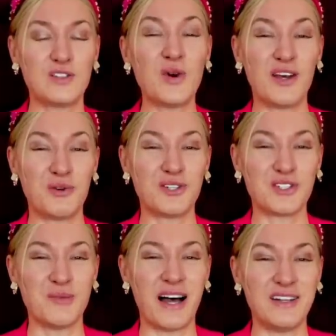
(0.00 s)
it's worth
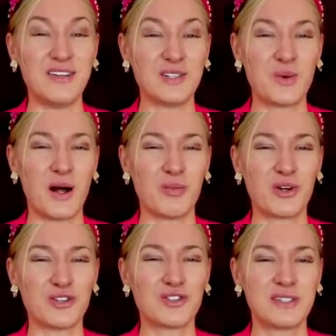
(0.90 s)
watching, my dear, as well,
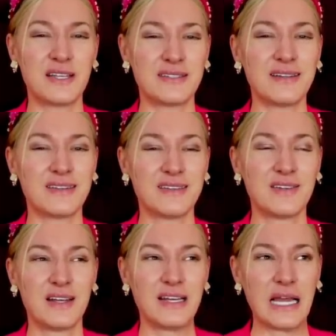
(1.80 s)
because she says it.
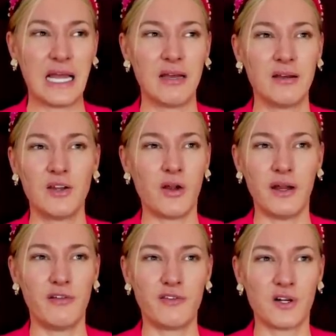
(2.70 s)
Not
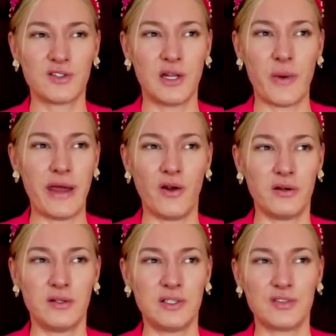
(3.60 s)
in a frosty way, not
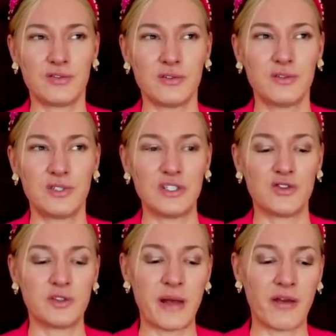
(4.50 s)
in a
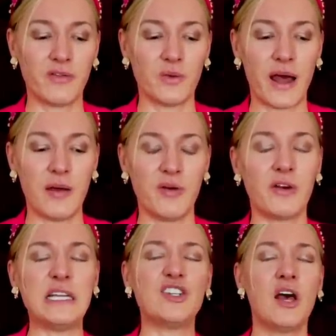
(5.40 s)
disrespectful way, but
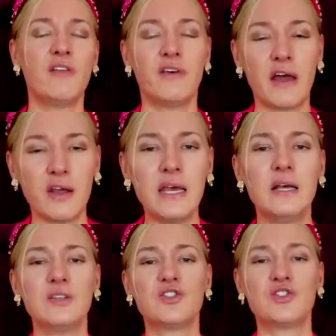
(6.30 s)
very, very
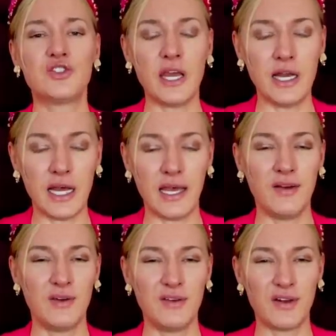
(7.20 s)
steely,
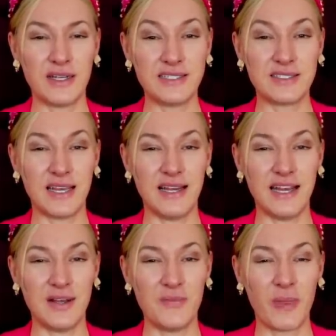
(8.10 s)
very
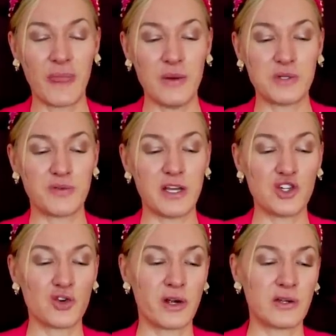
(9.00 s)
steely. It was
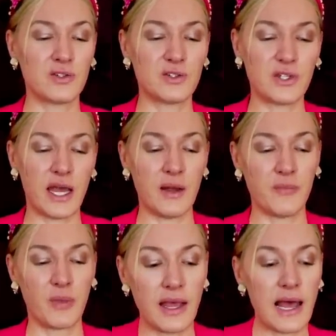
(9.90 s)
reassuring to see.
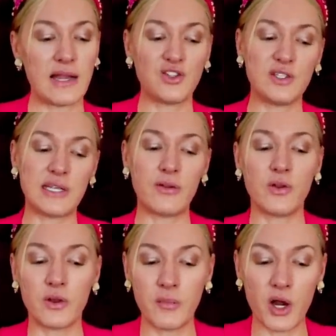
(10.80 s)
And she said
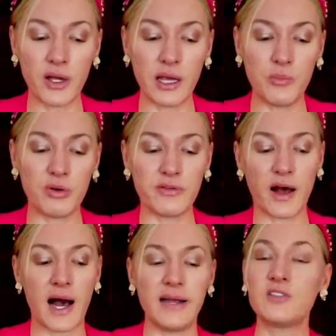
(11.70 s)
that the monarchy
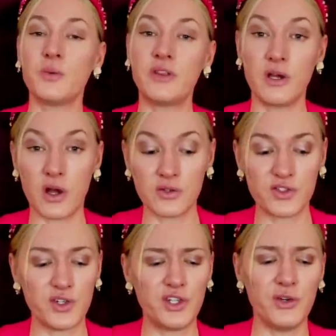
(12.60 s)
provides, with the
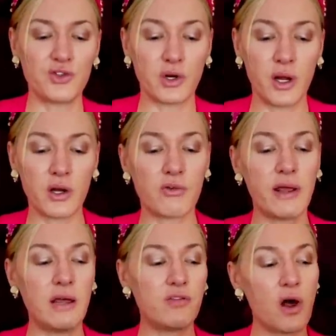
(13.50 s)
constitution, a
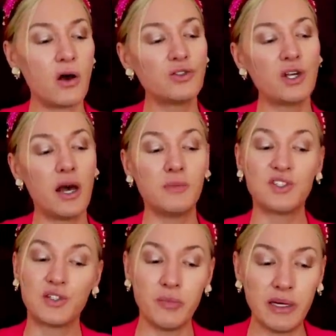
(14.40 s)
degree of long-term
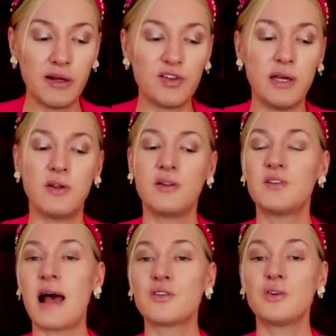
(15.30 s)
stability that
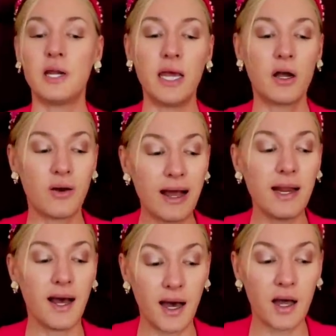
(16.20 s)
is actually
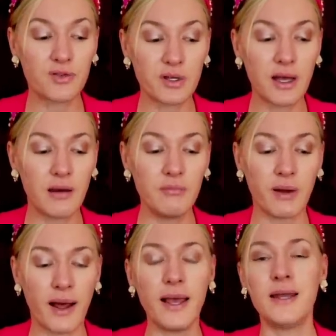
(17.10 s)
quite hard to come
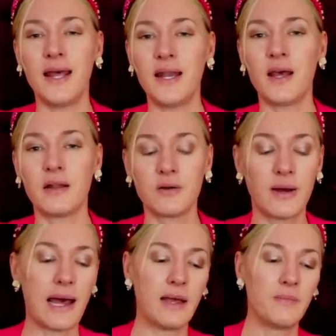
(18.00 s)
by in any other
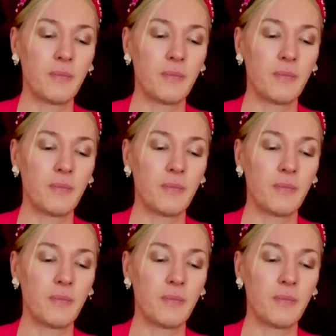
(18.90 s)
way.